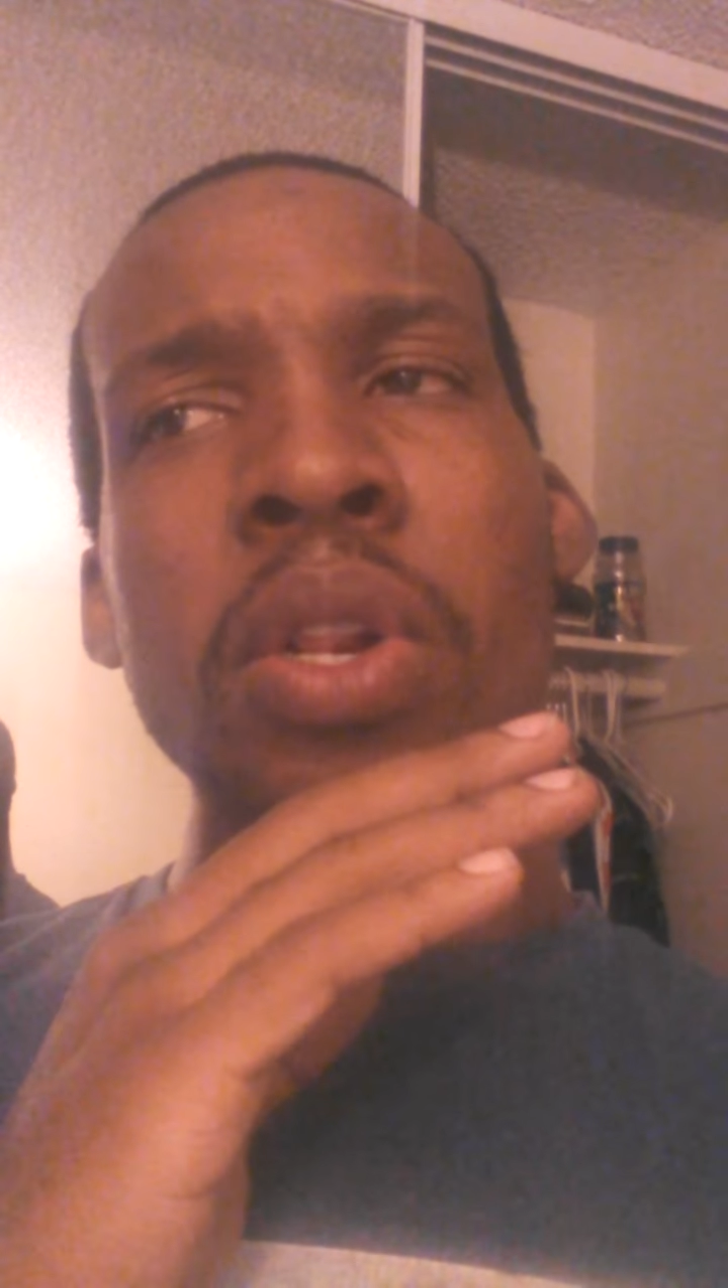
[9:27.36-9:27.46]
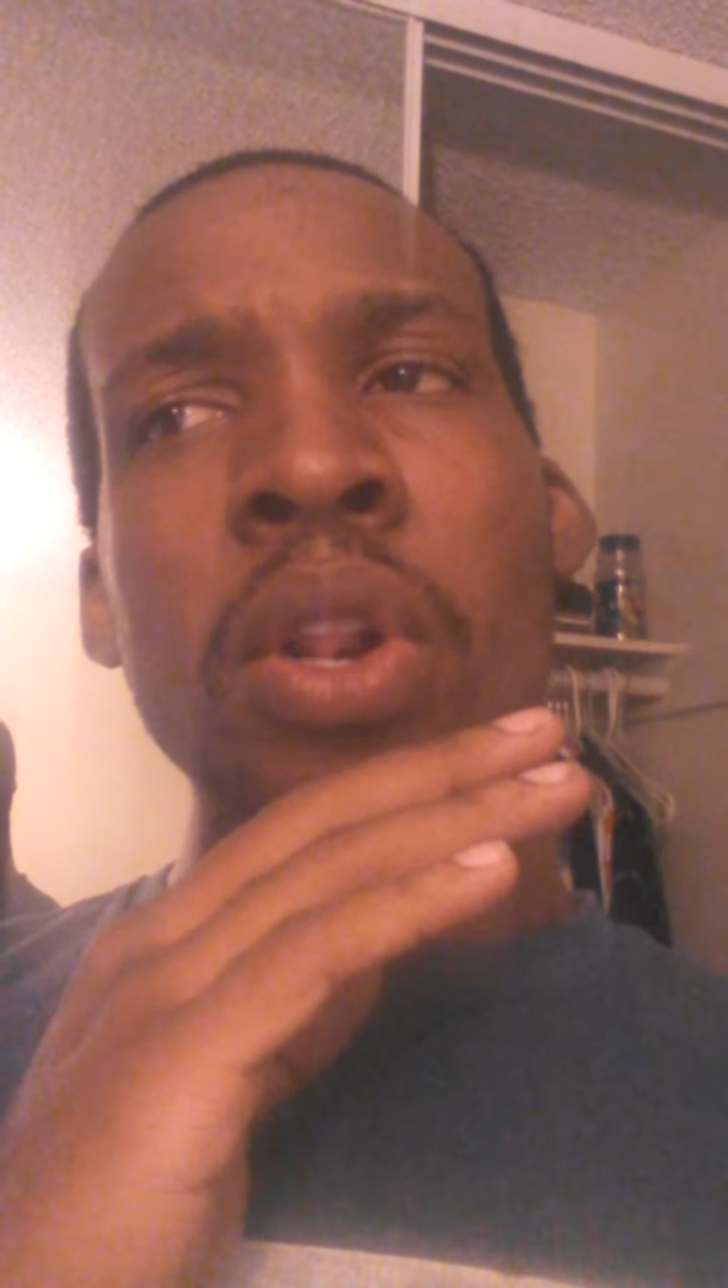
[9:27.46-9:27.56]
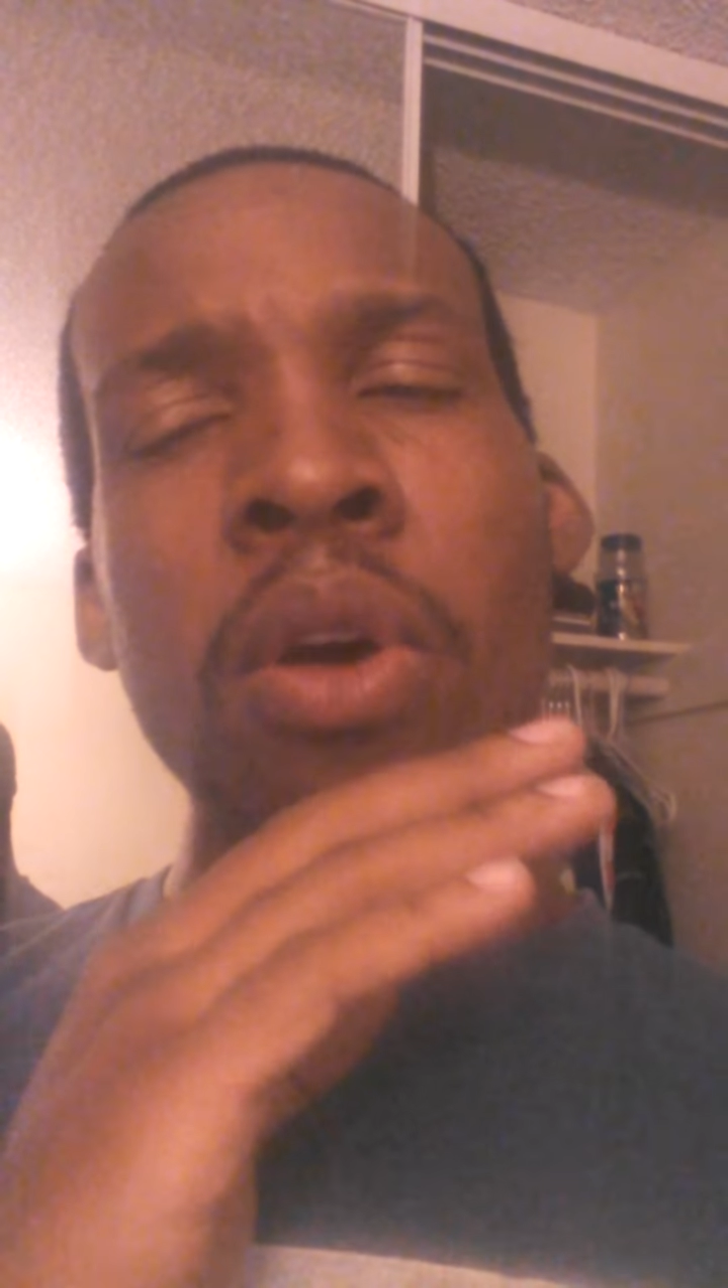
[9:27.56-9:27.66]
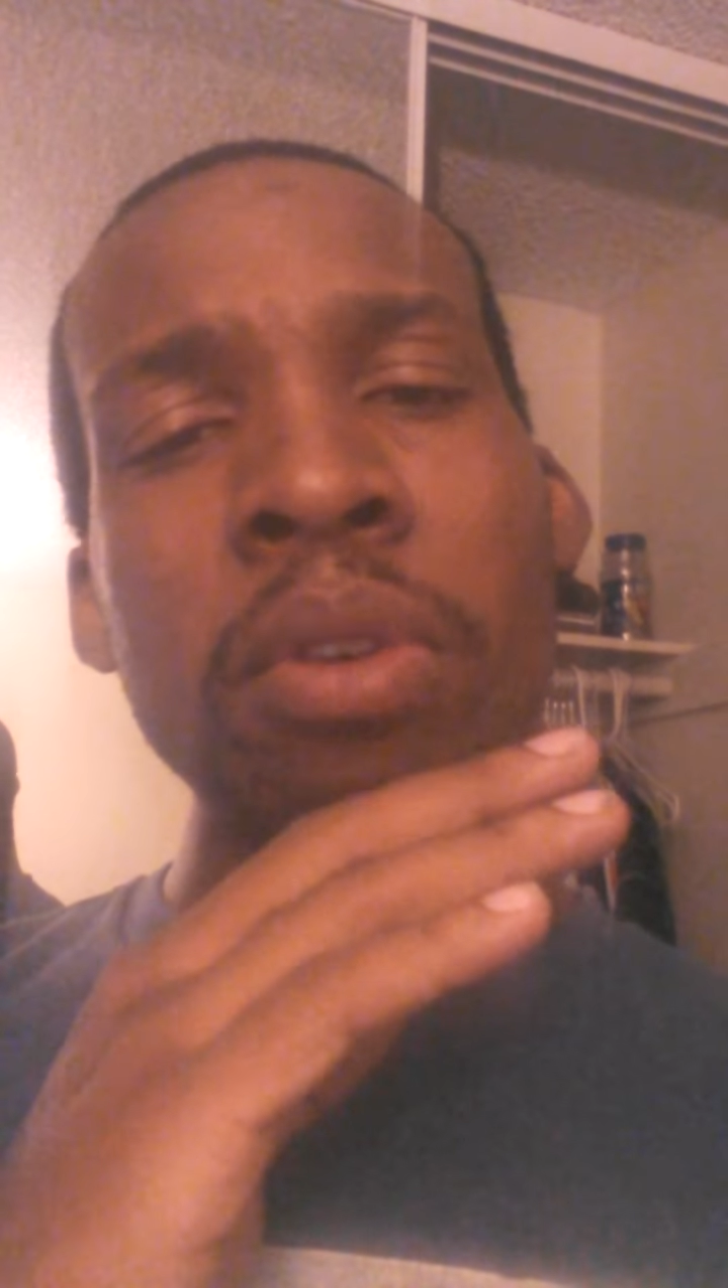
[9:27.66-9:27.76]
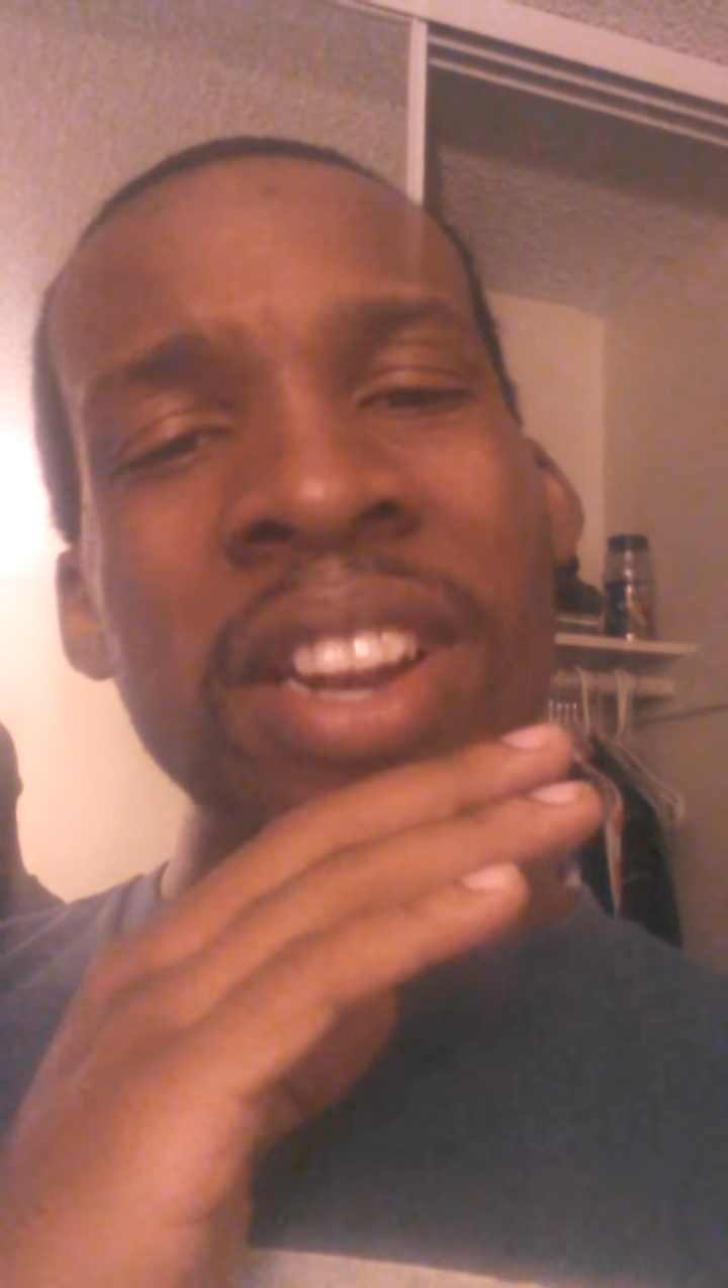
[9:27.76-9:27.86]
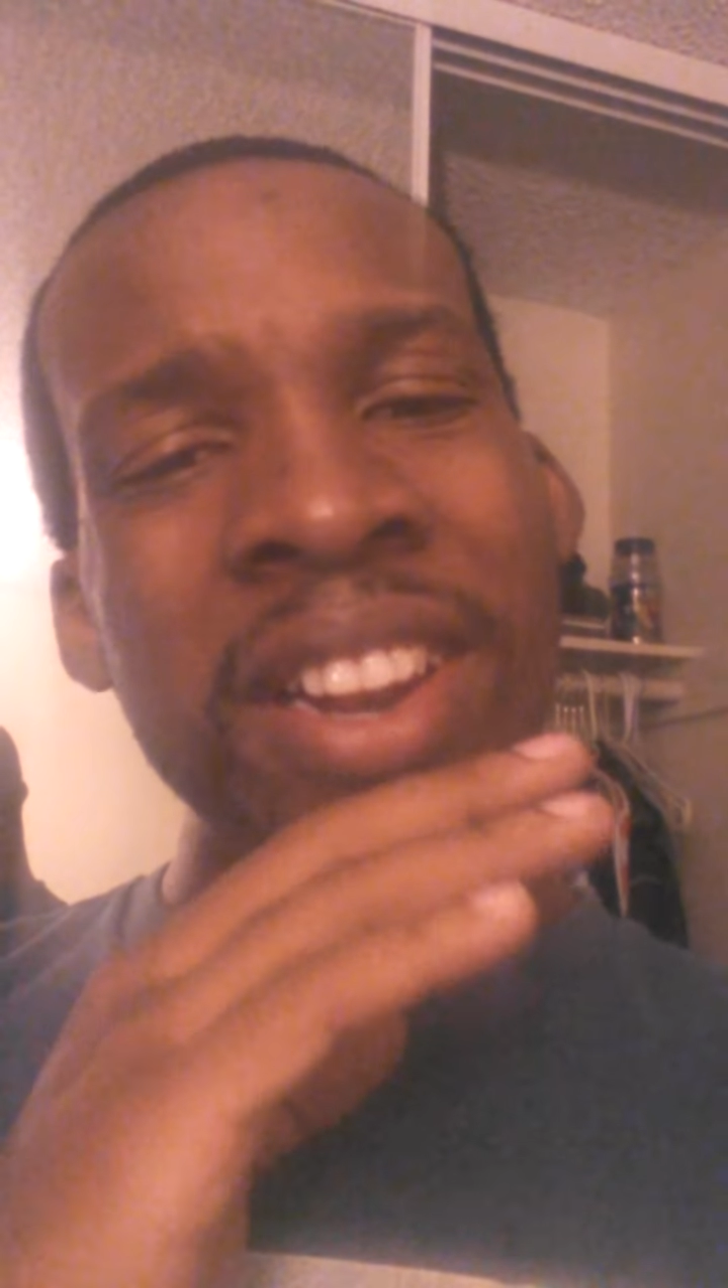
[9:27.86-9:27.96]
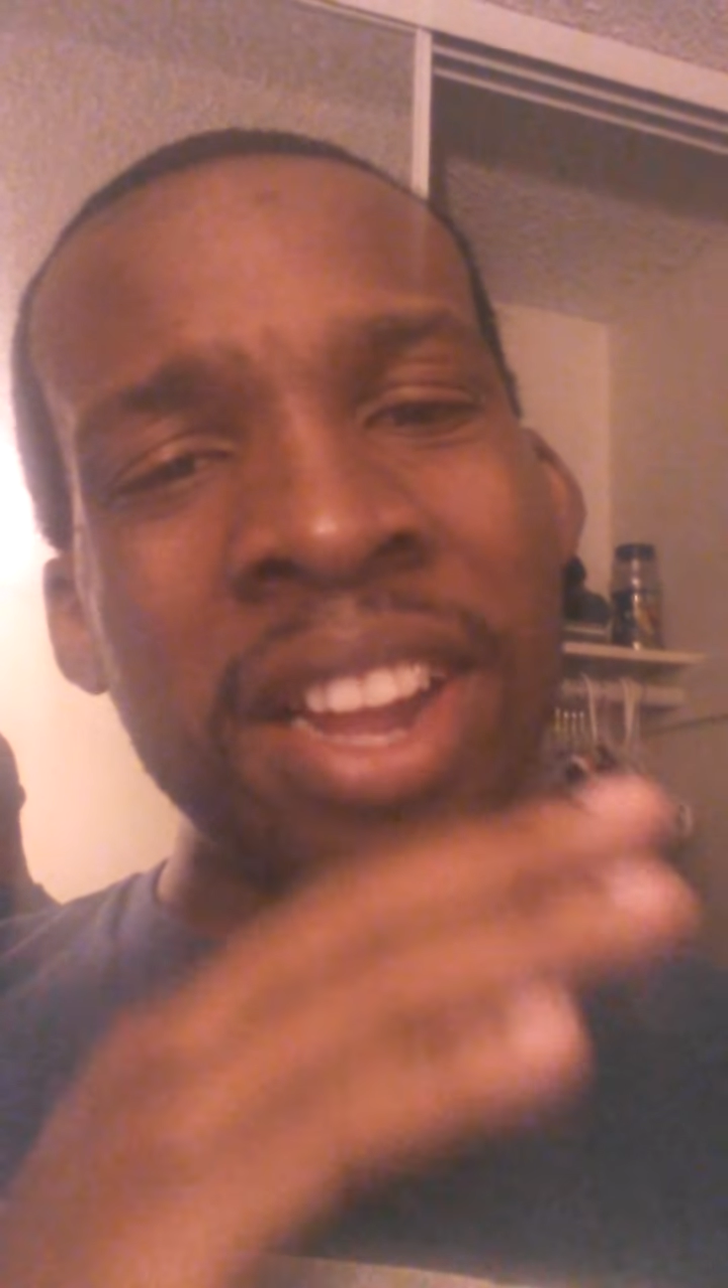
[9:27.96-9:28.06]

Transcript: Loaded